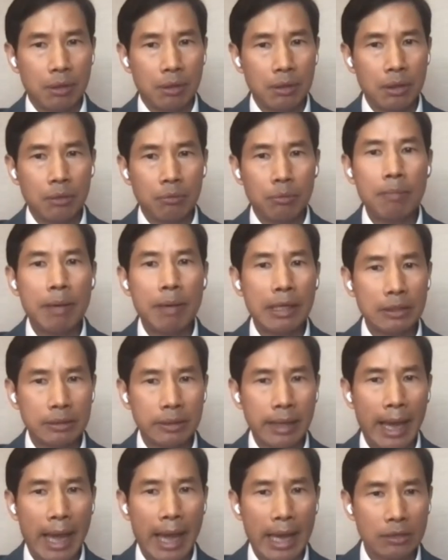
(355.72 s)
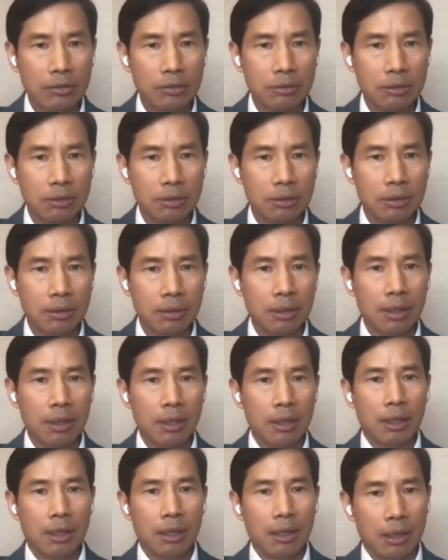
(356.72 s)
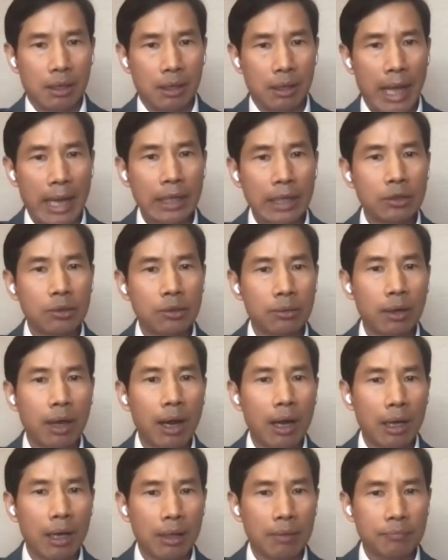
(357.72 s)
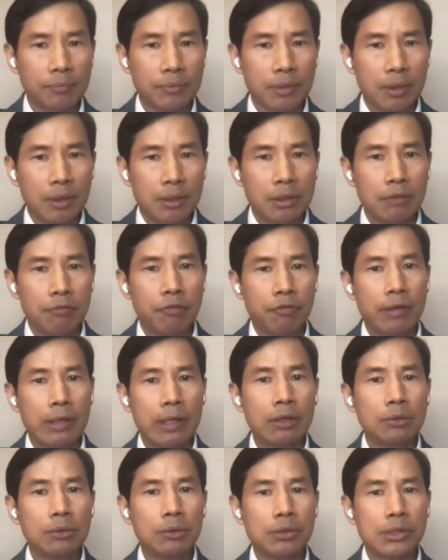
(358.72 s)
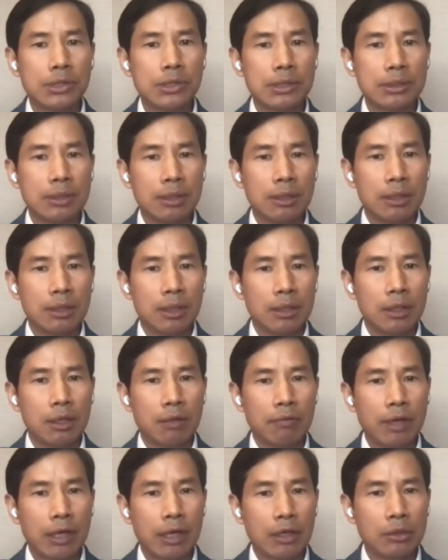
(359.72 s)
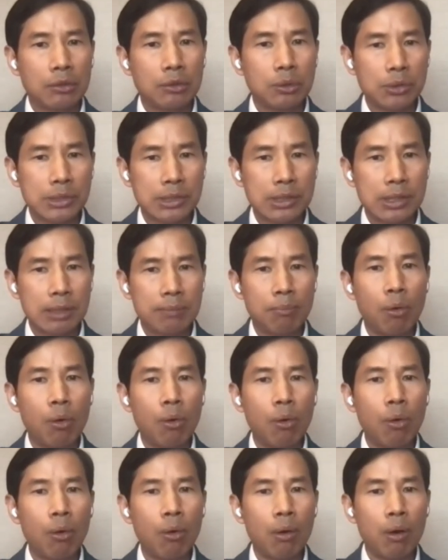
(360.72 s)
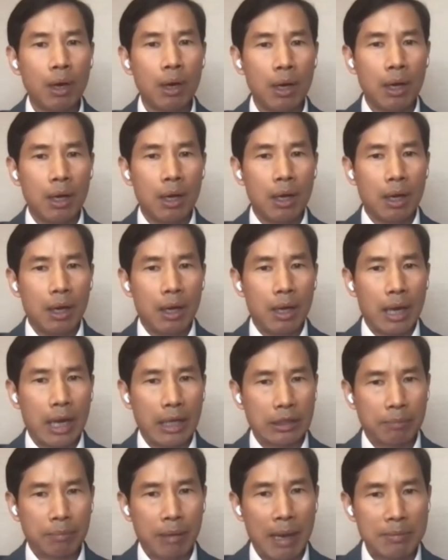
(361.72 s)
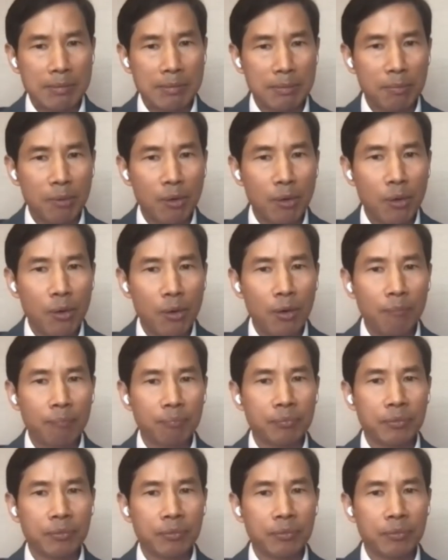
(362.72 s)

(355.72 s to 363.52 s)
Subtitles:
remain intact. Like it or not, if we're going to see, we're going to see more and perhaps more